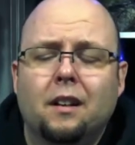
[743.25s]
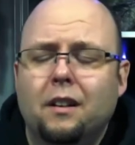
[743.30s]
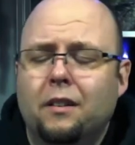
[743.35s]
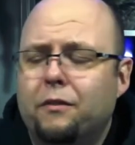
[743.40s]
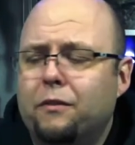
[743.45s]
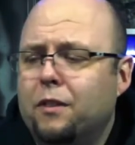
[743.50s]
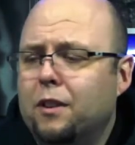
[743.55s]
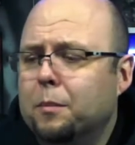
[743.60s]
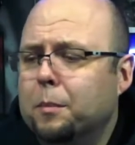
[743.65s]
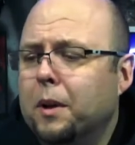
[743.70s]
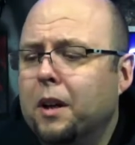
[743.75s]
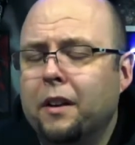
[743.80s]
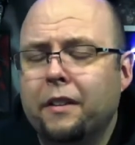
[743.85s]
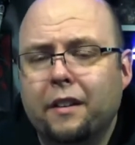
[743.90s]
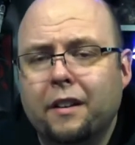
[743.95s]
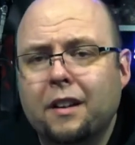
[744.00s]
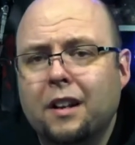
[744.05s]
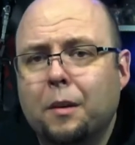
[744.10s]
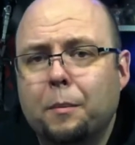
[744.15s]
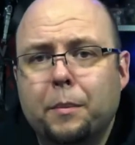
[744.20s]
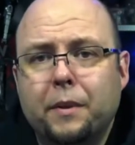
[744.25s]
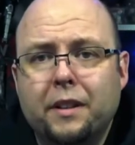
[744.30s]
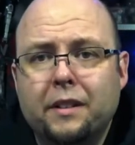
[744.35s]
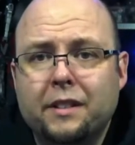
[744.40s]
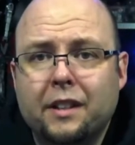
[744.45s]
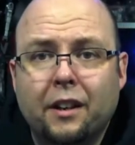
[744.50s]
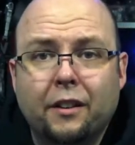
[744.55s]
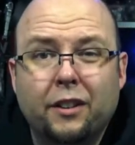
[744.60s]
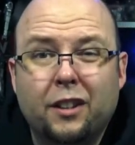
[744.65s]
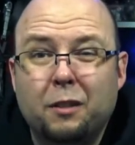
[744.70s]
from other
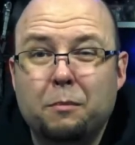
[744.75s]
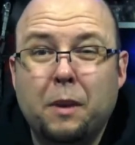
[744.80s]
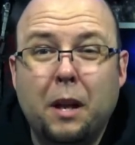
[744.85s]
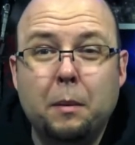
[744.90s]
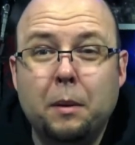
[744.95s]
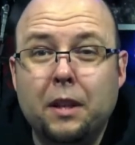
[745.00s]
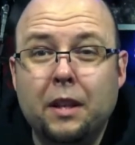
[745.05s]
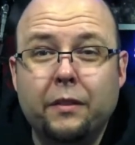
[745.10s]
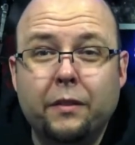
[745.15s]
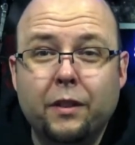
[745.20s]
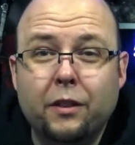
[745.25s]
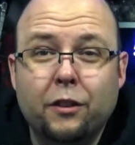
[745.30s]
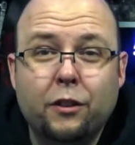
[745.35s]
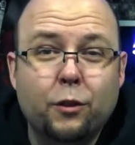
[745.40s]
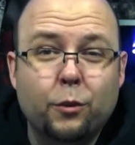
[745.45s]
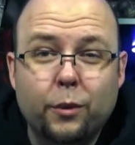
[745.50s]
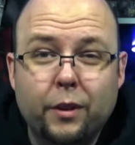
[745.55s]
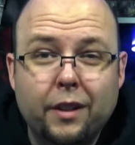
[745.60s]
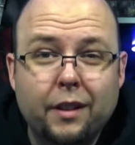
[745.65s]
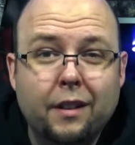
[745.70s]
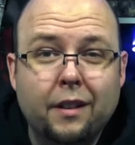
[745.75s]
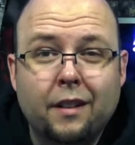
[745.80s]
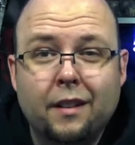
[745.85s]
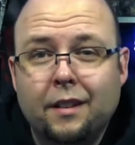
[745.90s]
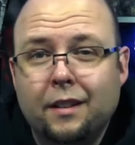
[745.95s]
companies out there, maybe even 3